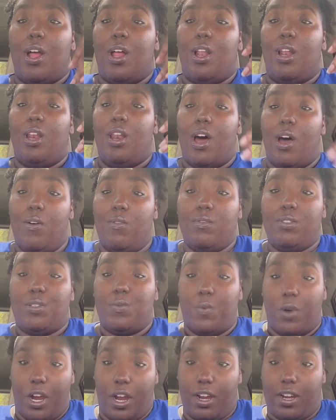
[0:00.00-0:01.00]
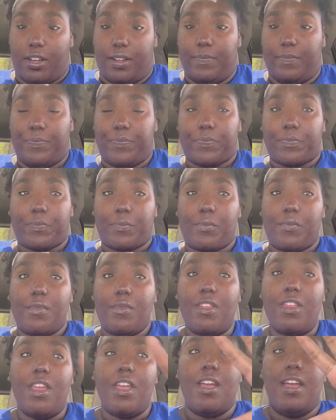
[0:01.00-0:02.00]
loans work
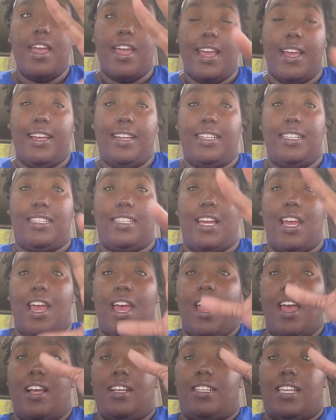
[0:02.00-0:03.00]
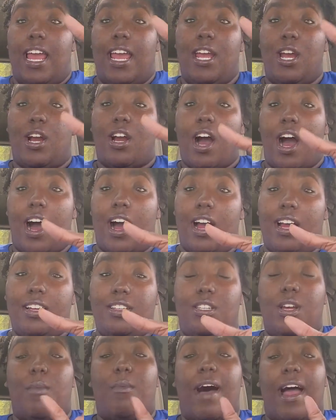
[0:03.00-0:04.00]
is, say your car,
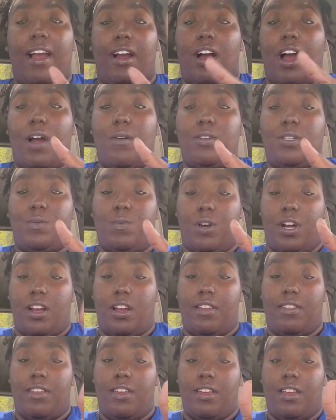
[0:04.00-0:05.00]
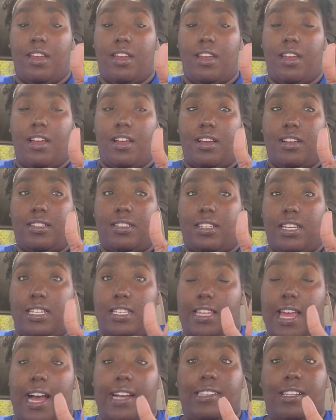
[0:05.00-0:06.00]
so my car was worth
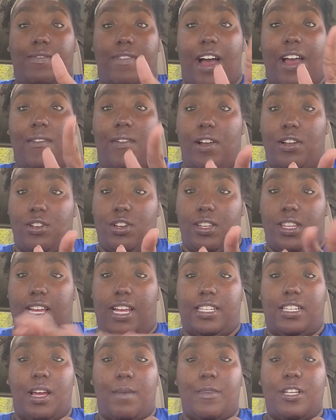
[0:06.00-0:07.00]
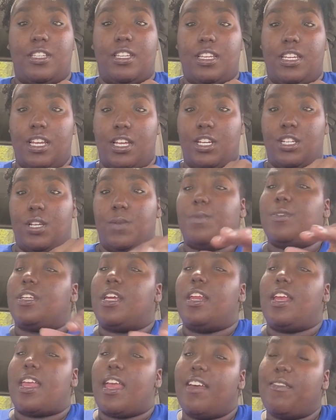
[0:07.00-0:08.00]
$6,500. That's how much the dealership was
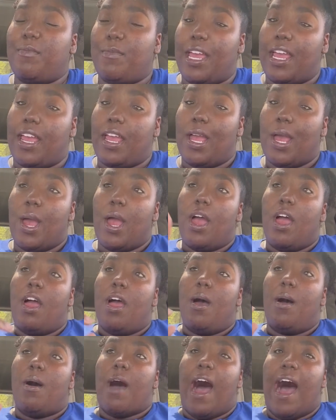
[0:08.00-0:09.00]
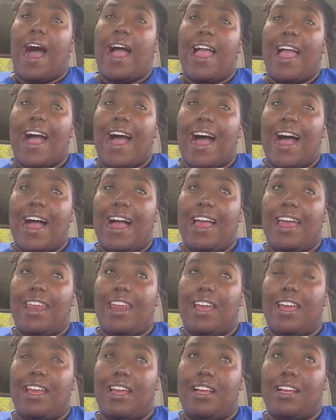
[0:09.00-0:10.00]
gonna give me. I
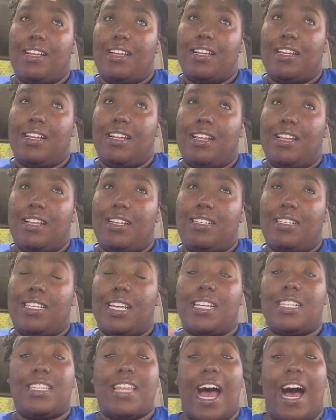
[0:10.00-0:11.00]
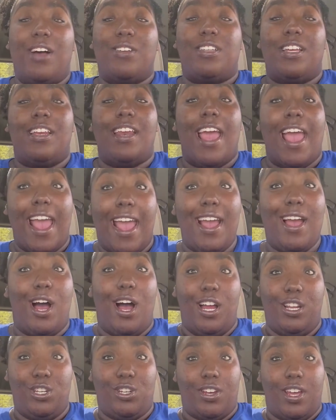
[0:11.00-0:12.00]
had
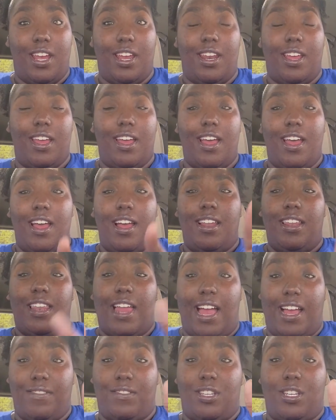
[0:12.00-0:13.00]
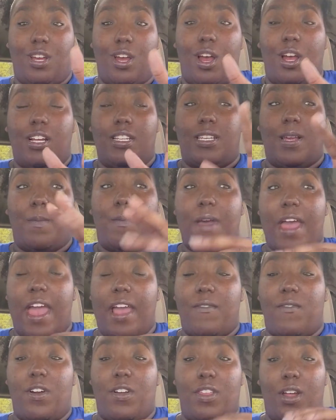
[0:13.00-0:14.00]
$6,800 left to
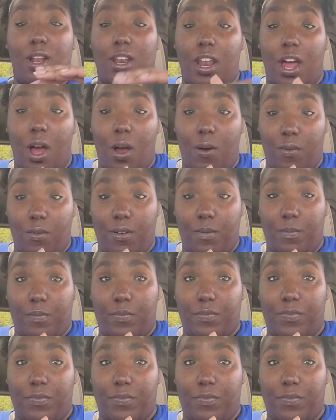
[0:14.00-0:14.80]
pay for the loan.